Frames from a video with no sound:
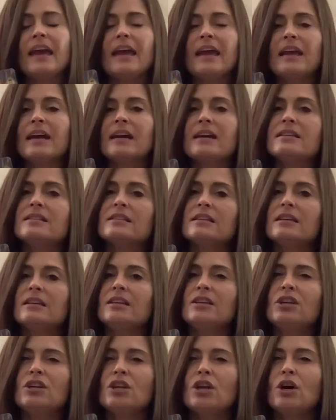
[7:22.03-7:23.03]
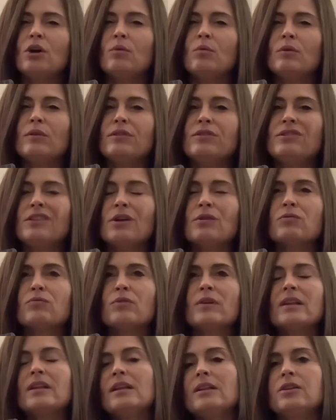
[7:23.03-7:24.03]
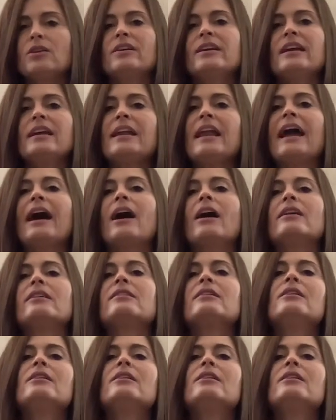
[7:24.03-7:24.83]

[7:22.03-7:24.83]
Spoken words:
And, they're really looking at